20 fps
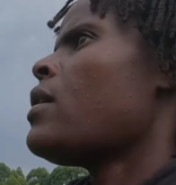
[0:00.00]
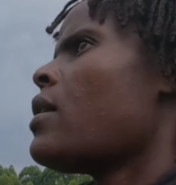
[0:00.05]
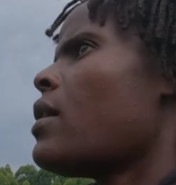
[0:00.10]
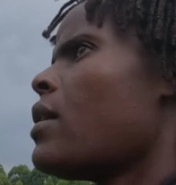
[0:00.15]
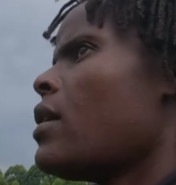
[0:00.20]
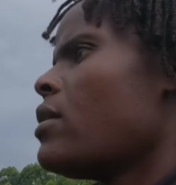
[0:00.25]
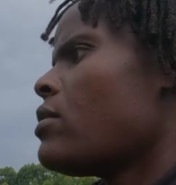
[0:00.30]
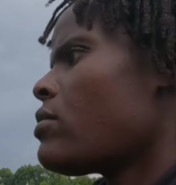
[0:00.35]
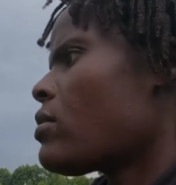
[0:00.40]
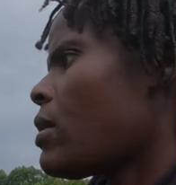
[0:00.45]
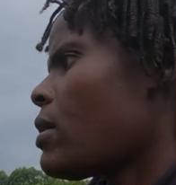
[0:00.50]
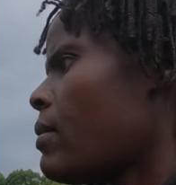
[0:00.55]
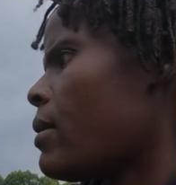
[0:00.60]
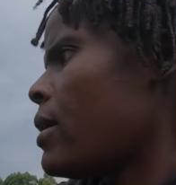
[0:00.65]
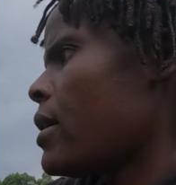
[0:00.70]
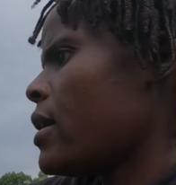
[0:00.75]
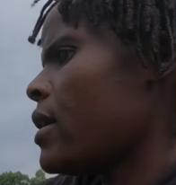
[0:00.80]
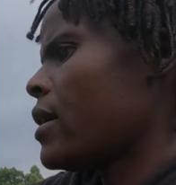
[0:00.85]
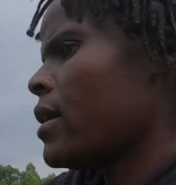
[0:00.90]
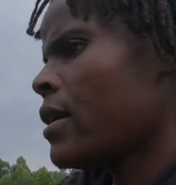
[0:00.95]
they need to come
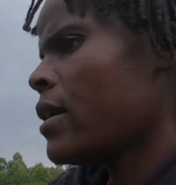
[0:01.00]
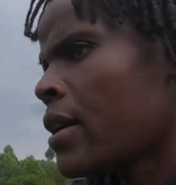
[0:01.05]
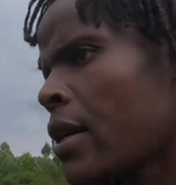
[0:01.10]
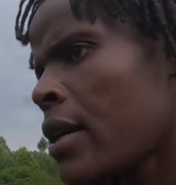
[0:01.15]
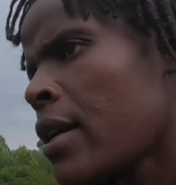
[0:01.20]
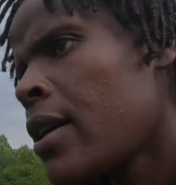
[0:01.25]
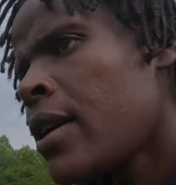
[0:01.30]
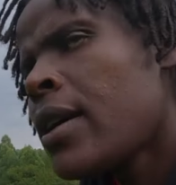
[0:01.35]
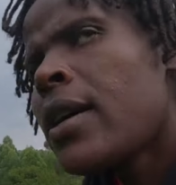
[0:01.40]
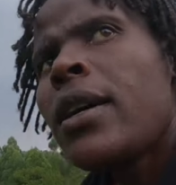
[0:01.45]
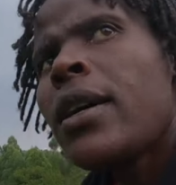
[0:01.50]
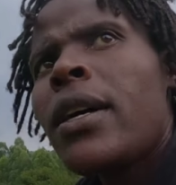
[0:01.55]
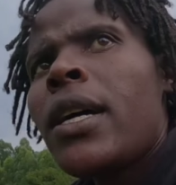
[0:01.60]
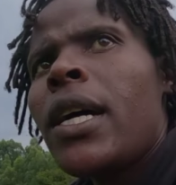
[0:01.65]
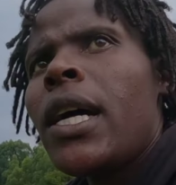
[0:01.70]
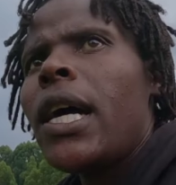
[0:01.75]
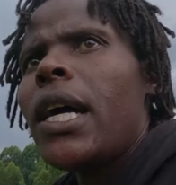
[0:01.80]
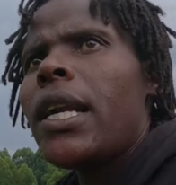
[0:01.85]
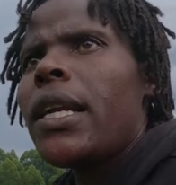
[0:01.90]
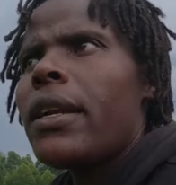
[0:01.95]
and
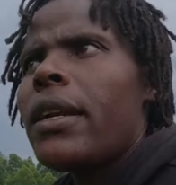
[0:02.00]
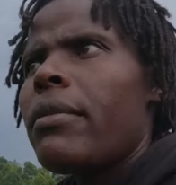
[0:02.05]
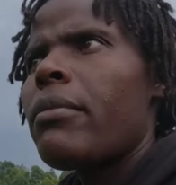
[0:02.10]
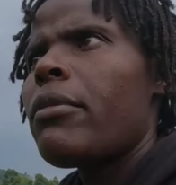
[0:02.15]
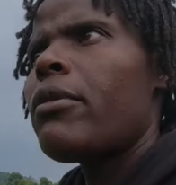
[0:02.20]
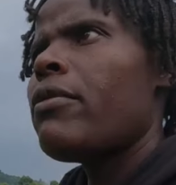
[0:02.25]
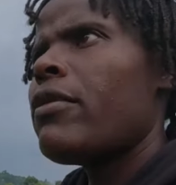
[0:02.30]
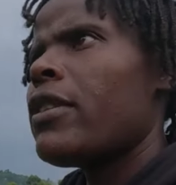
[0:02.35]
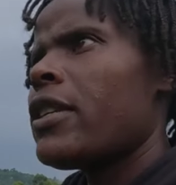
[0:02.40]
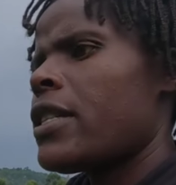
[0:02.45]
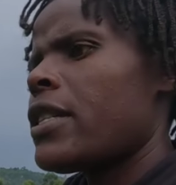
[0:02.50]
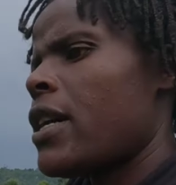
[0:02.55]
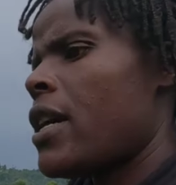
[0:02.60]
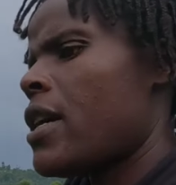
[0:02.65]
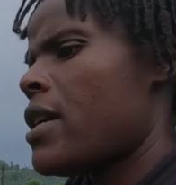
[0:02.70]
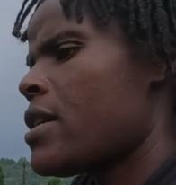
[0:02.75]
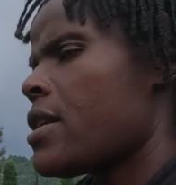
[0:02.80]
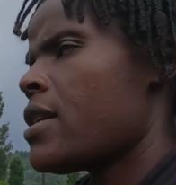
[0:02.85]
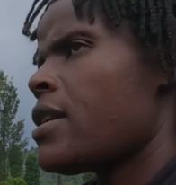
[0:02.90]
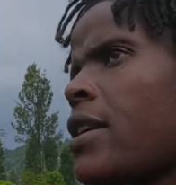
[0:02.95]
remove it,
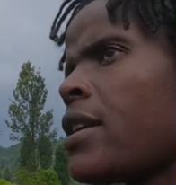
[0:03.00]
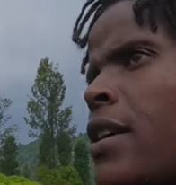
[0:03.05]
guys.